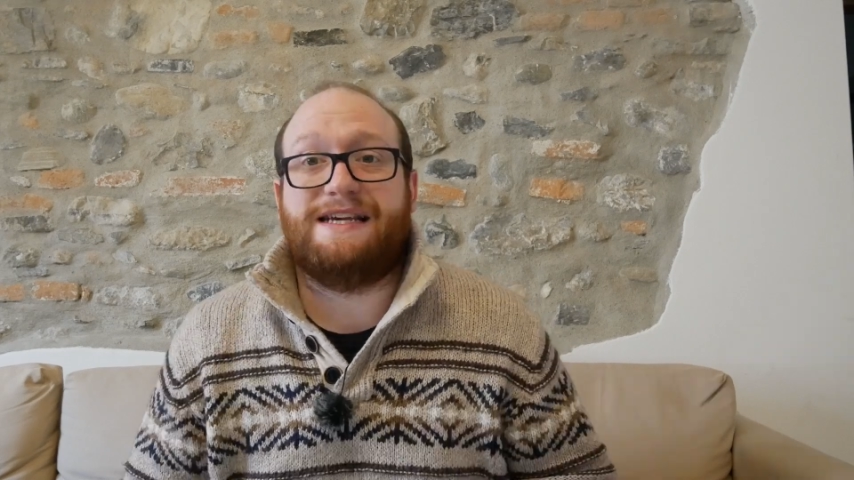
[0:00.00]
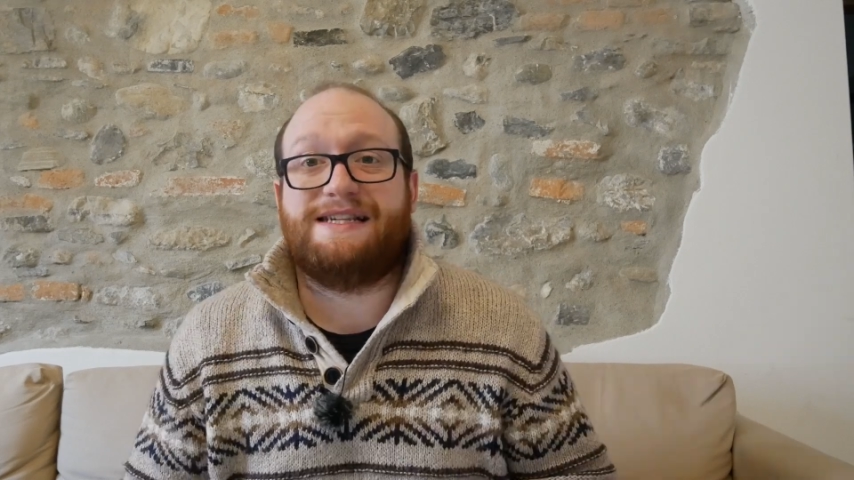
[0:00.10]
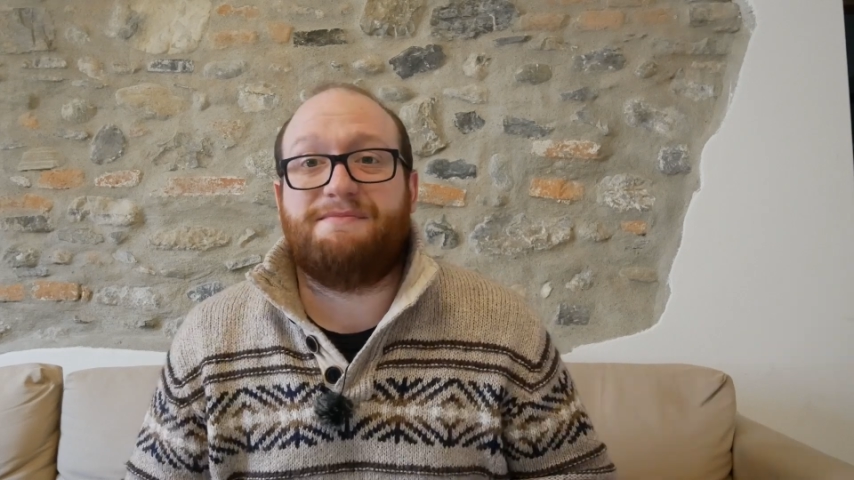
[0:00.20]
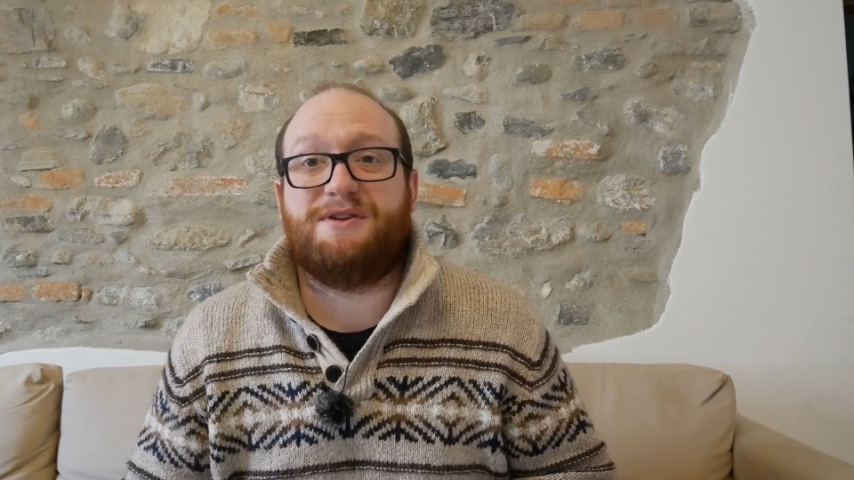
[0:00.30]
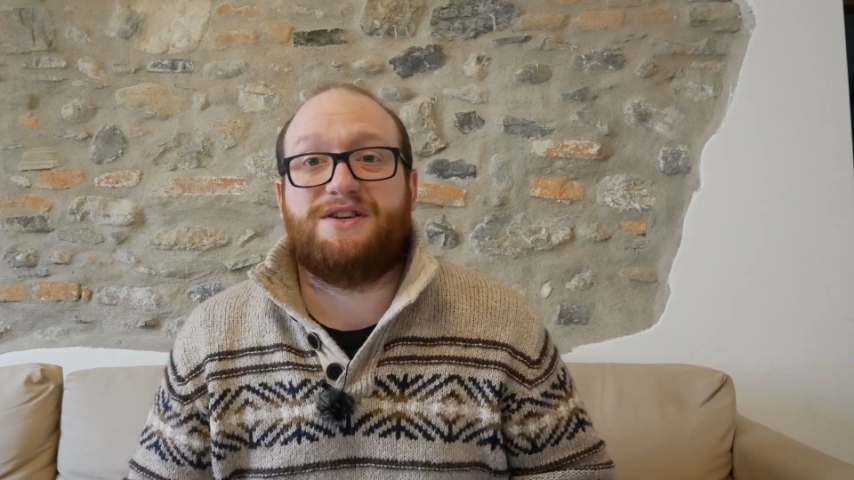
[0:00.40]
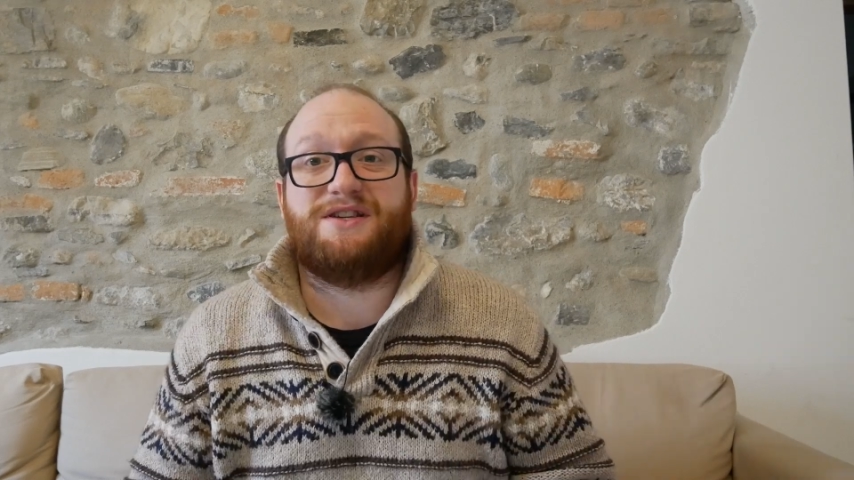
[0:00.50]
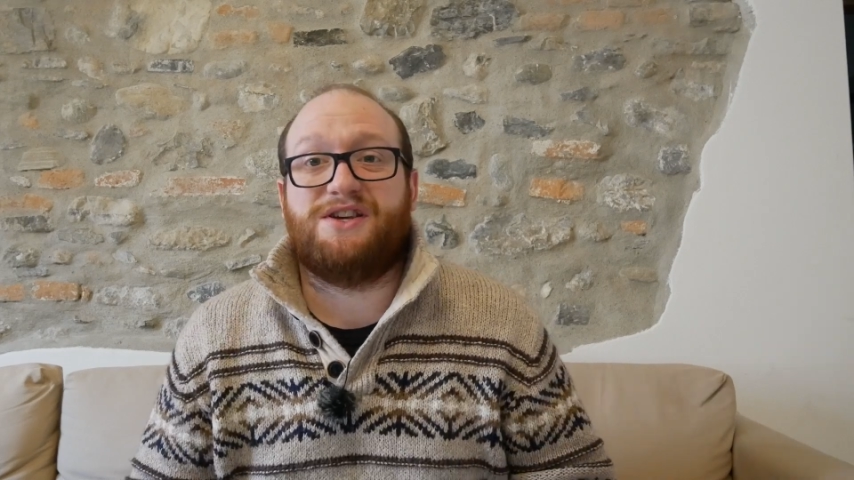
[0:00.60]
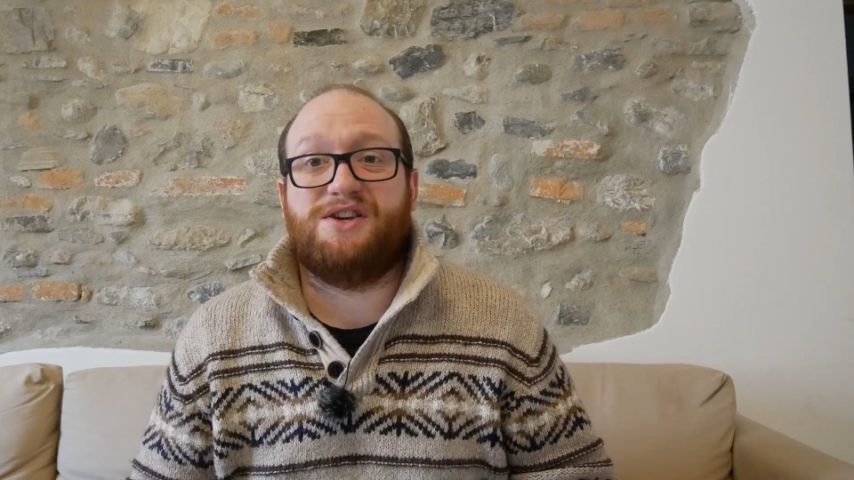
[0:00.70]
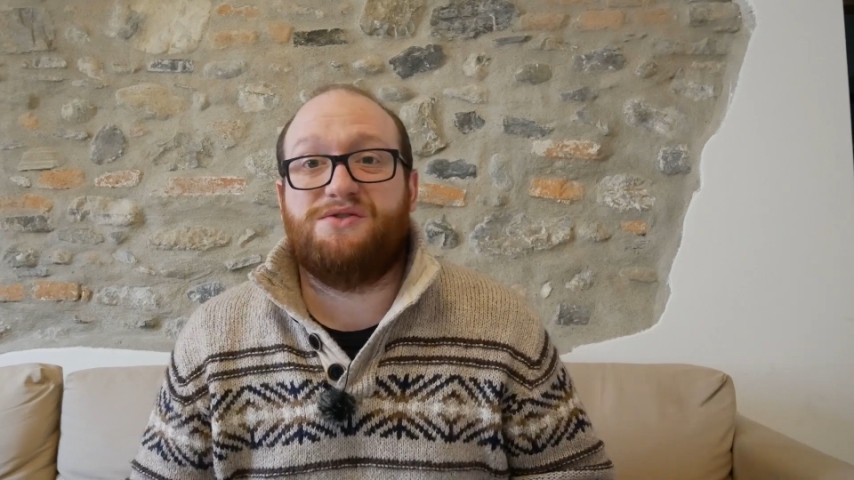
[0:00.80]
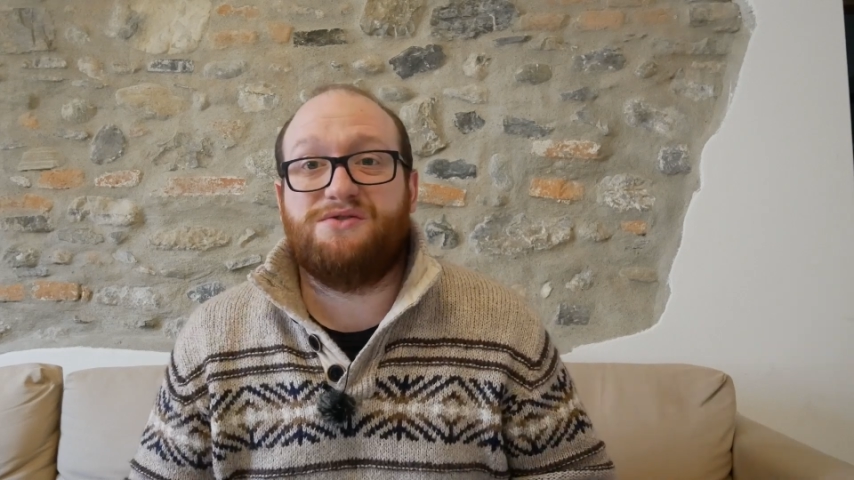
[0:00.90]
These
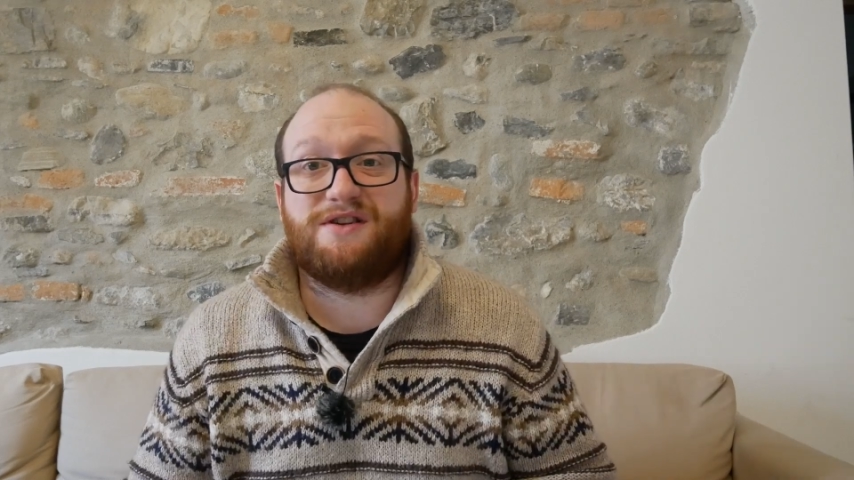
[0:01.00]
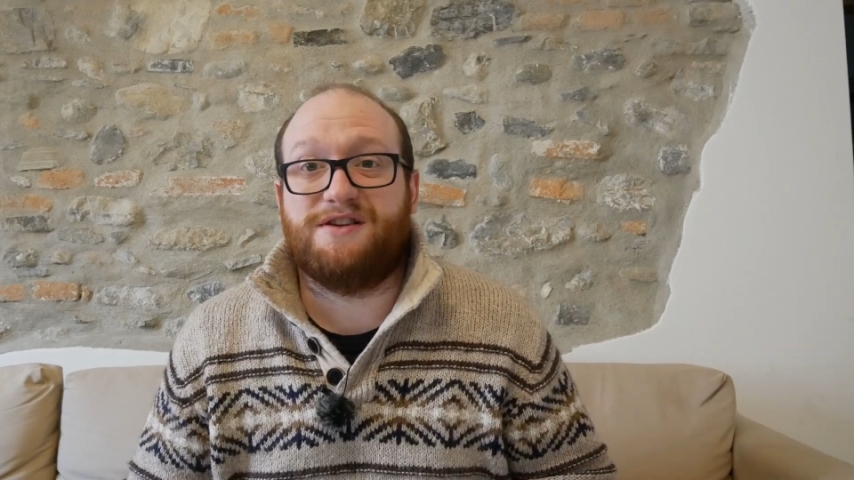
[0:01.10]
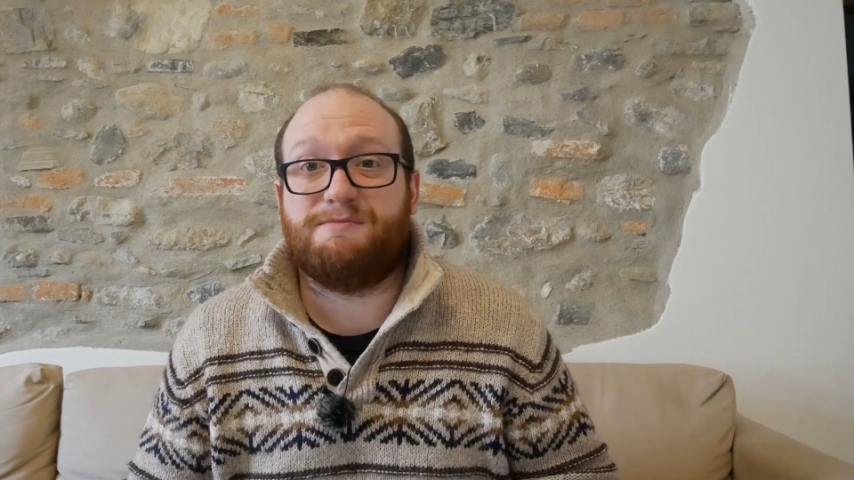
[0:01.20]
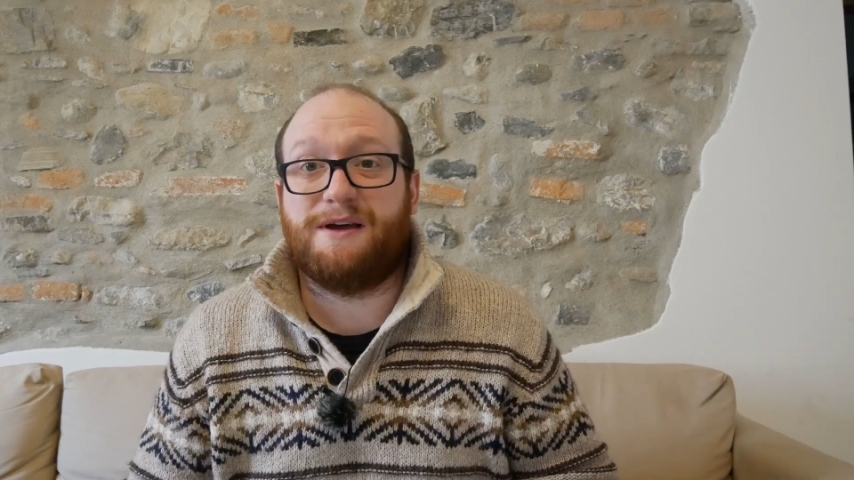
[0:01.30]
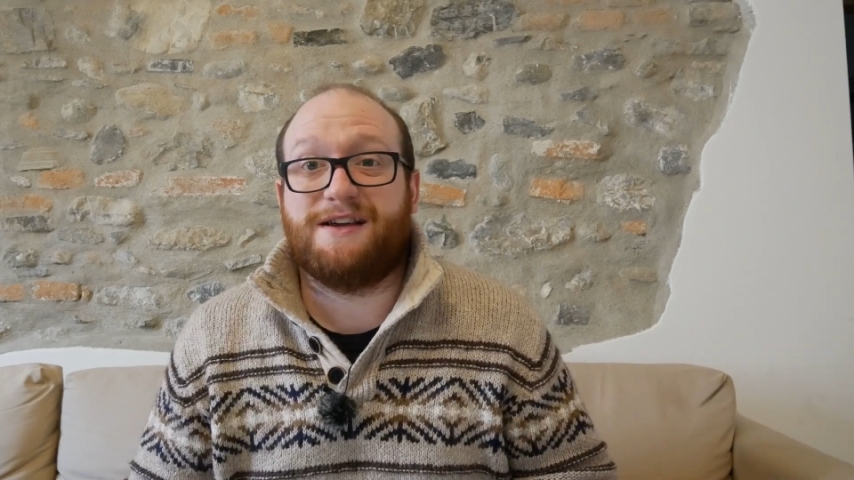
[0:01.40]
images are useless